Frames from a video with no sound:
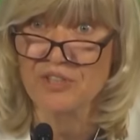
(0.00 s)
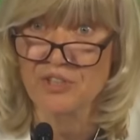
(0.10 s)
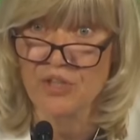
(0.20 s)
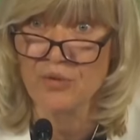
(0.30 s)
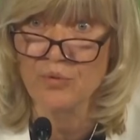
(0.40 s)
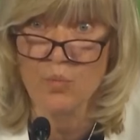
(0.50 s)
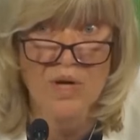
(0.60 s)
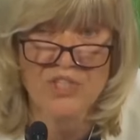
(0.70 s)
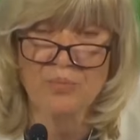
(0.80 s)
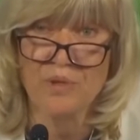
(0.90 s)
So
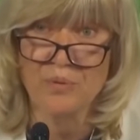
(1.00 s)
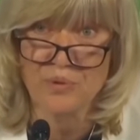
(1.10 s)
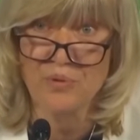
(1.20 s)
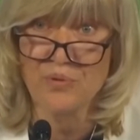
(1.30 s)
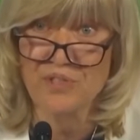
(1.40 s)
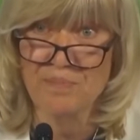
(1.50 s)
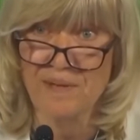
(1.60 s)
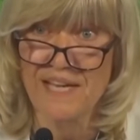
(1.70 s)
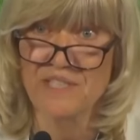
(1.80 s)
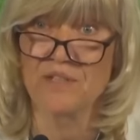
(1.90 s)
whilst we will talk to
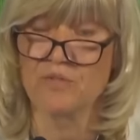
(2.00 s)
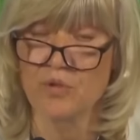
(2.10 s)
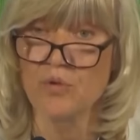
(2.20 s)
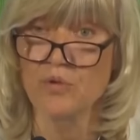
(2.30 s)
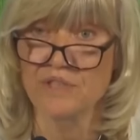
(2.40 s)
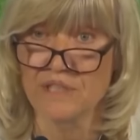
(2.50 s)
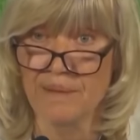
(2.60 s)
players, of course,